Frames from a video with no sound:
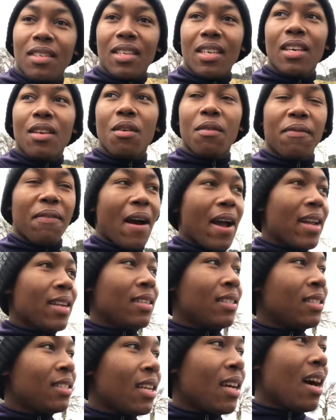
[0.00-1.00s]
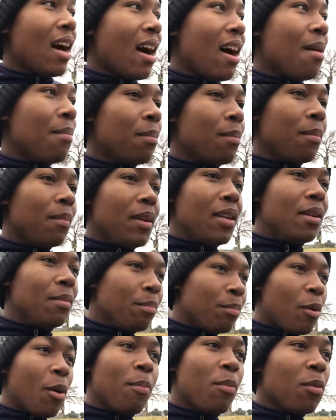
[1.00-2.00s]
You find
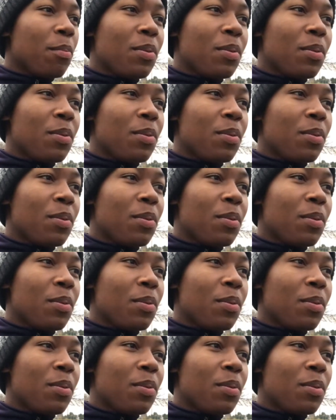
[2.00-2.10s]
Limpopo